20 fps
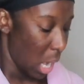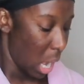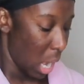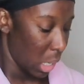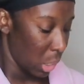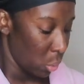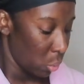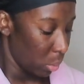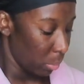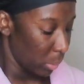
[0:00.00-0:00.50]

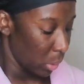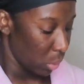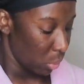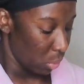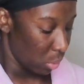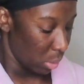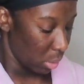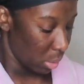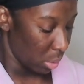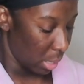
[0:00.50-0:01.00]
I normally
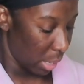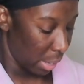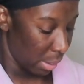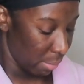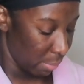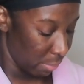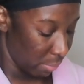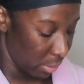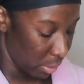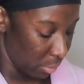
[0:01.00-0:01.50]
order
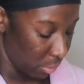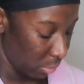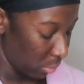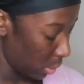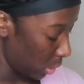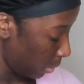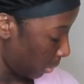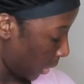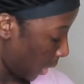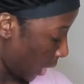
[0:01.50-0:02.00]
like
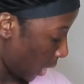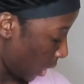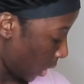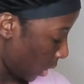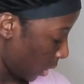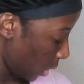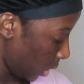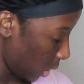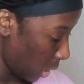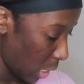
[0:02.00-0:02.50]
50
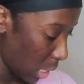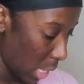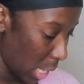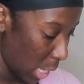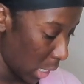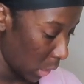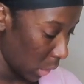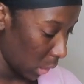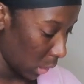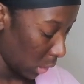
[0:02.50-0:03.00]
pairs of
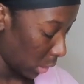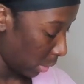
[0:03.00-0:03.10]
lashes.